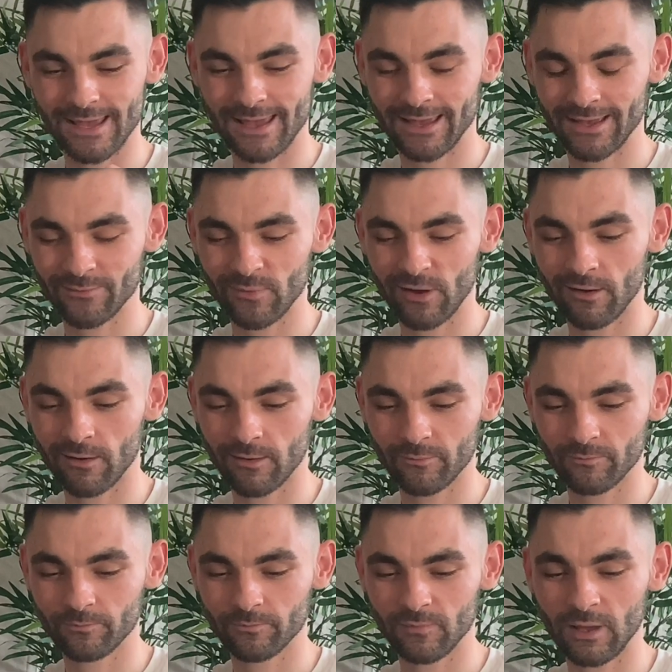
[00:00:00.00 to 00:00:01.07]
I
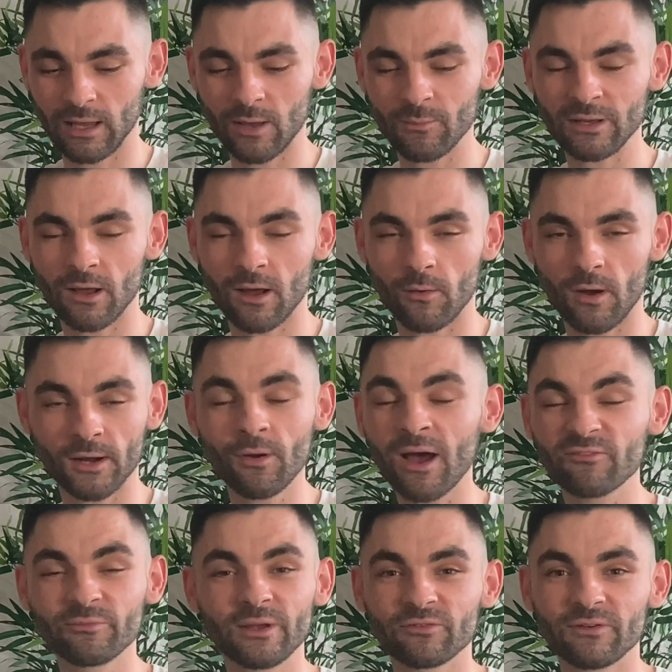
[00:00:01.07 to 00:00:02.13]
mean, I don't
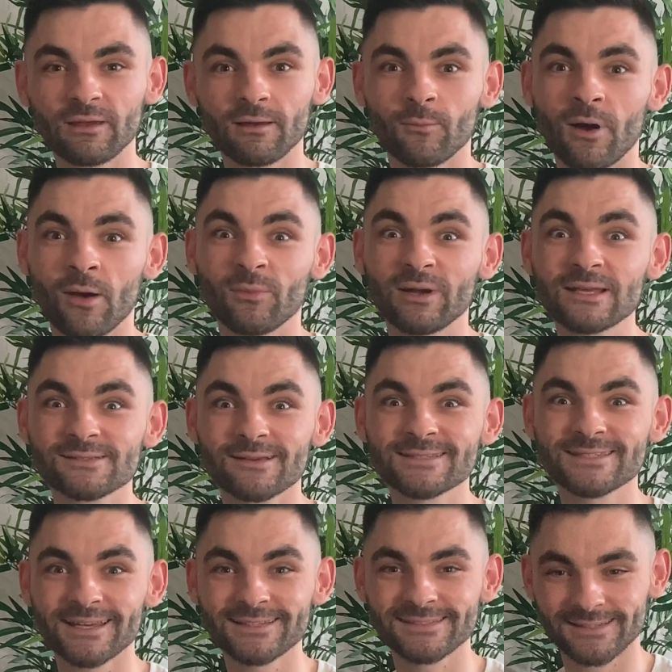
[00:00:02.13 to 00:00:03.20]
have big feet, I'm only a size
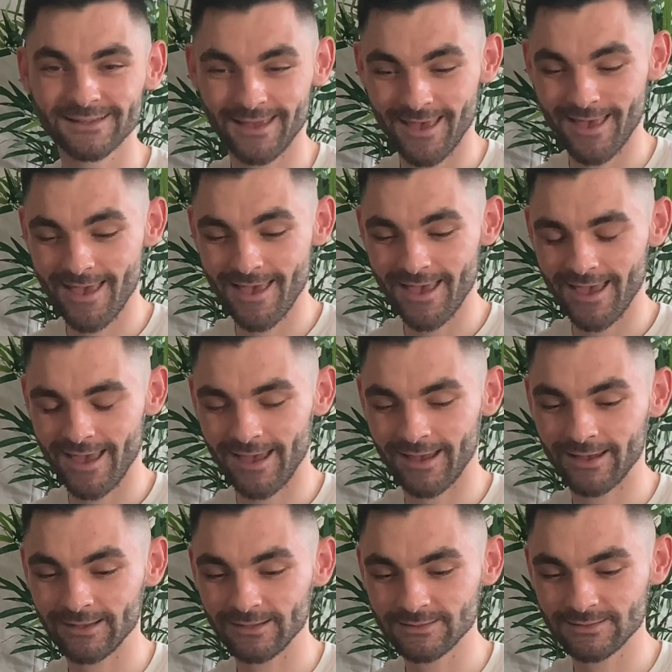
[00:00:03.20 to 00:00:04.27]
6,
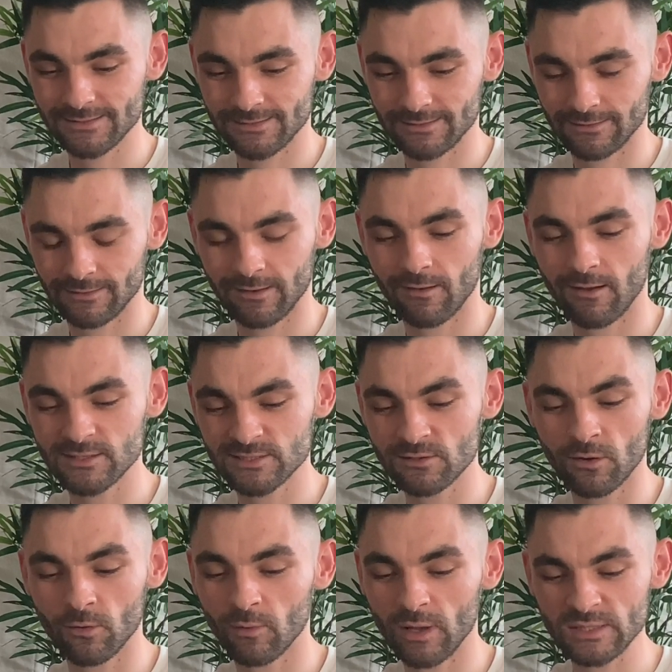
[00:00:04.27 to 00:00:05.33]
and I don't
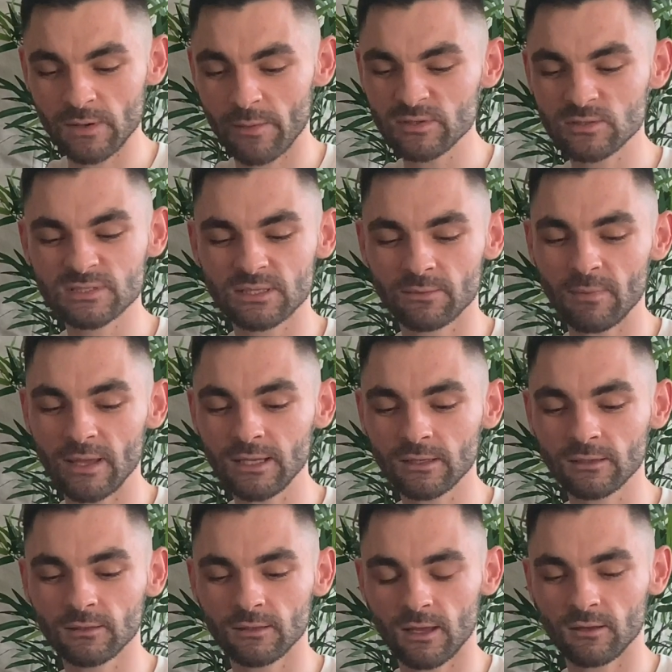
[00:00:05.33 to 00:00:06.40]
know, it's probably just the
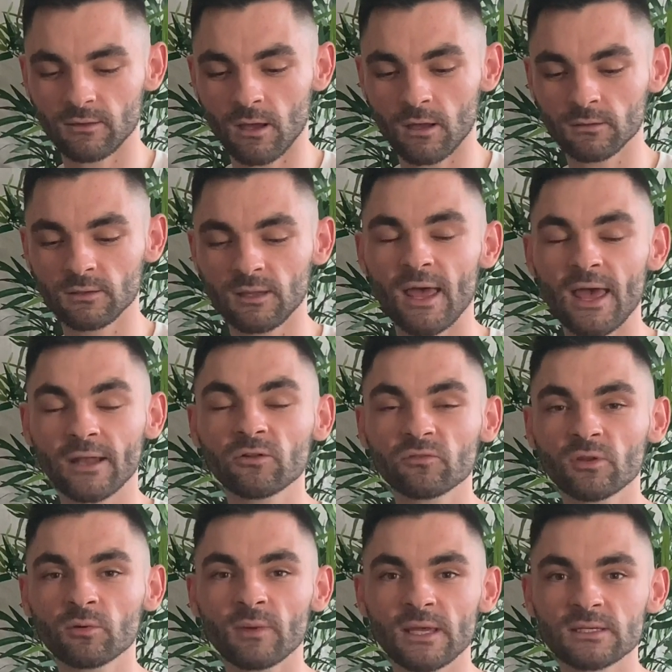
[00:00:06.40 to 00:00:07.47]
making on the end of
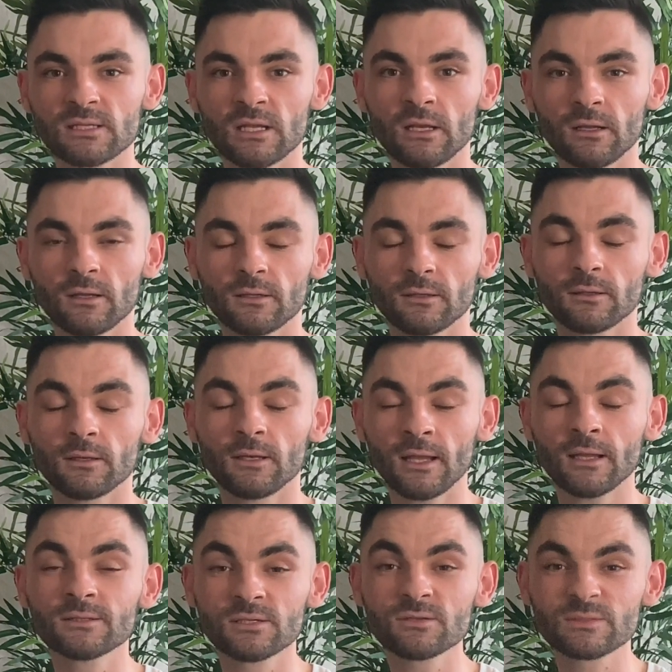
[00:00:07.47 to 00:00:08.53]
them is a
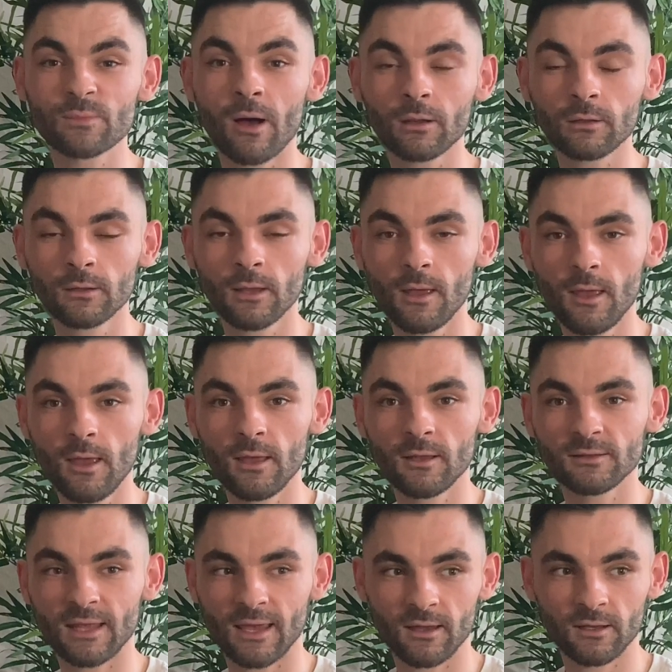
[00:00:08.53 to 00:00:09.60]
little too small
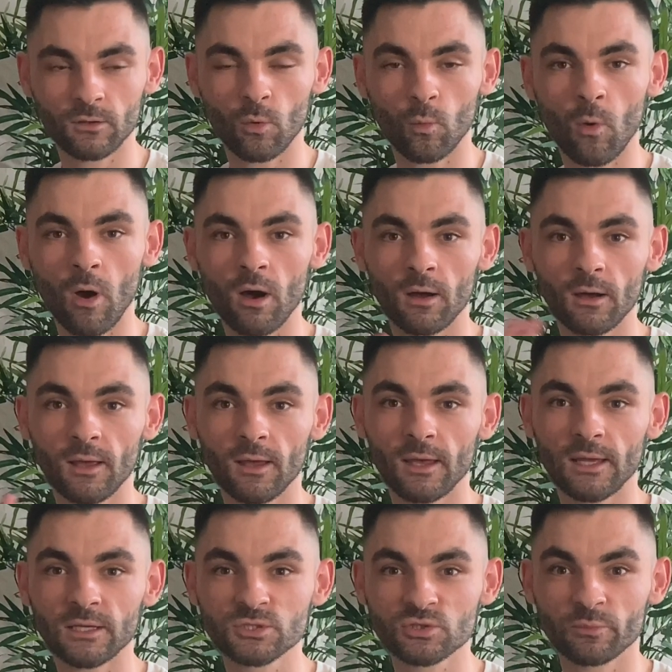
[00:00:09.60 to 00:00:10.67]
than what
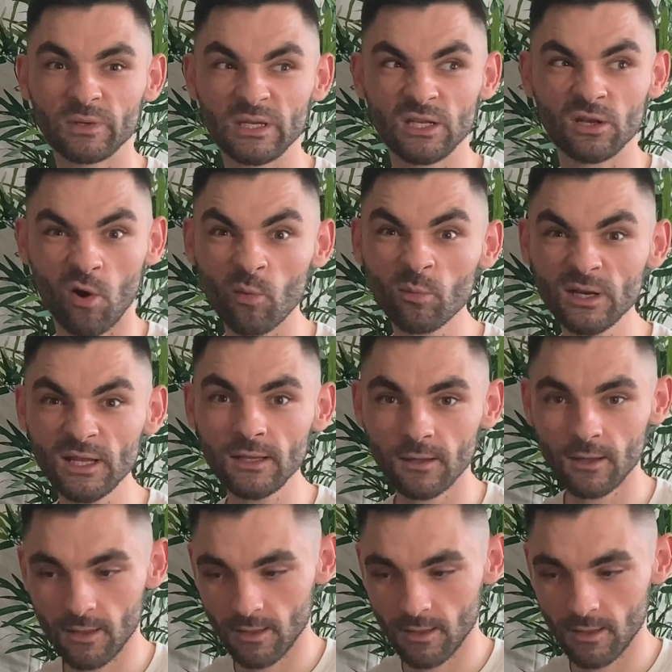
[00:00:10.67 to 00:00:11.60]
it should be normally.